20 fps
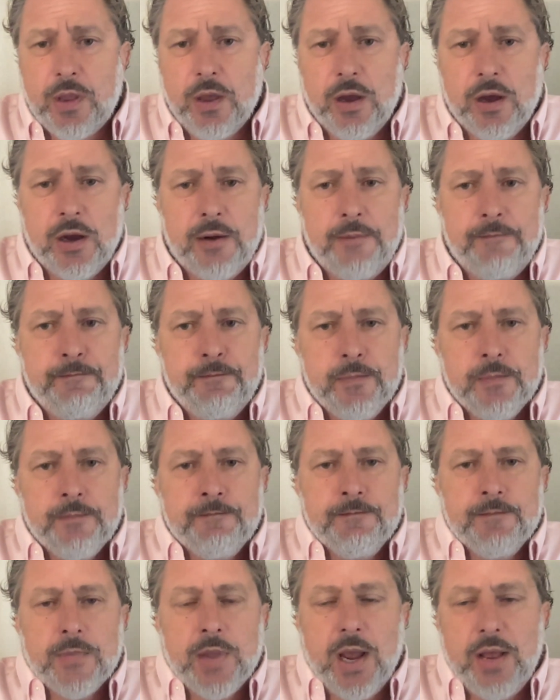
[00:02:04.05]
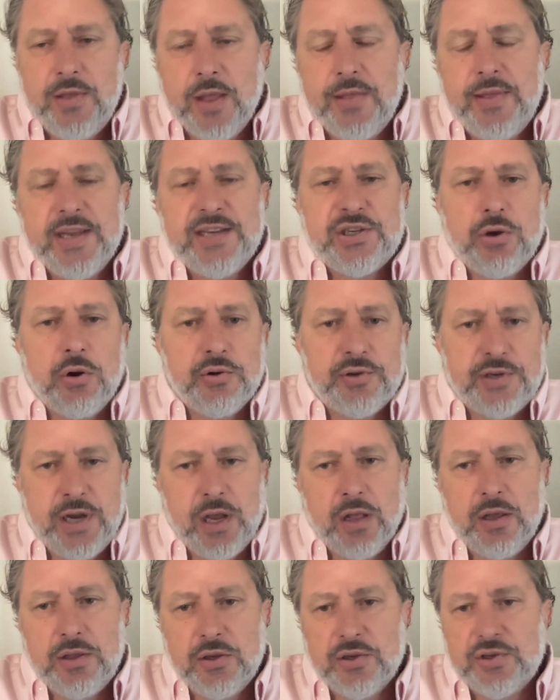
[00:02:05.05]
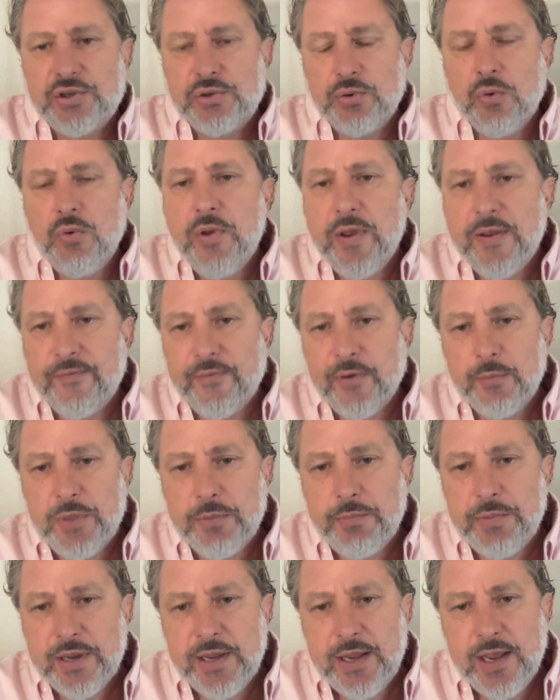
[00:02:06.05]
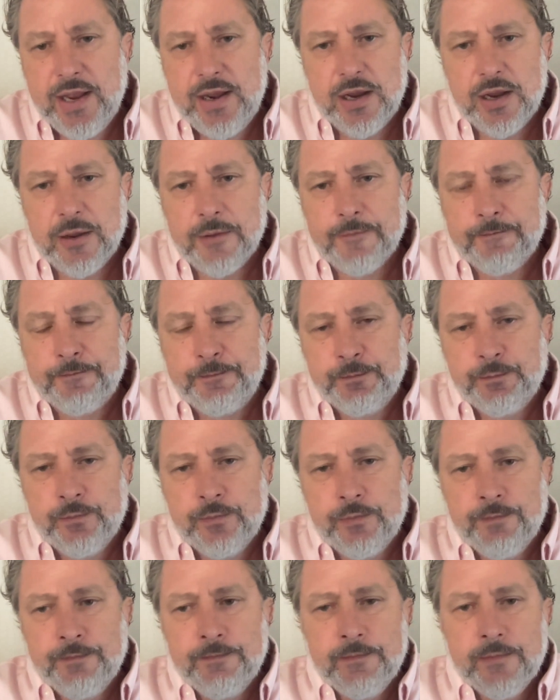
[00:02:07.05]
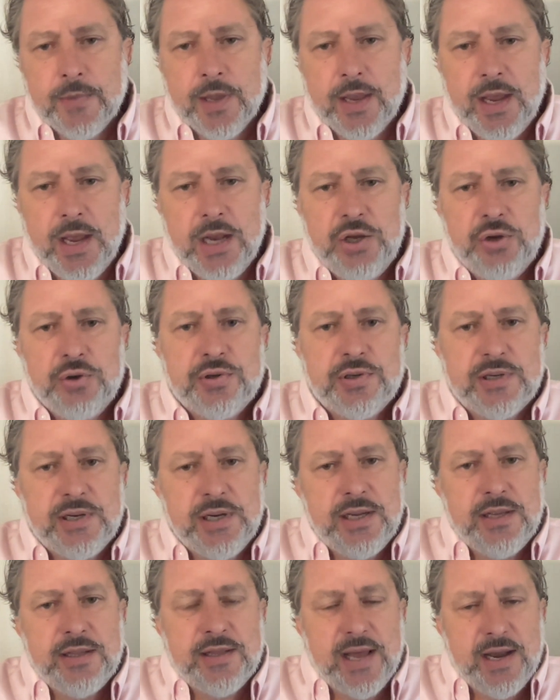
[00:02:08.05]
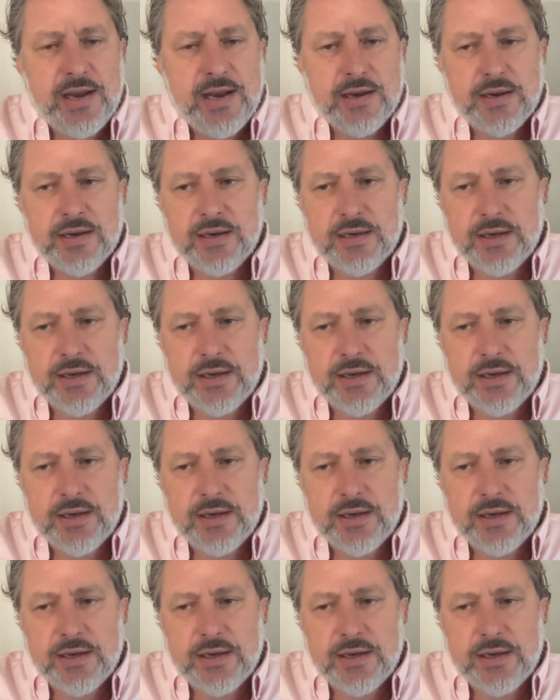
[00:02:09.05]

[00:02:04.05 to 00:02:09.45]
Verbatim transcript: Um, and then they start telling the story from the beginning, and you see that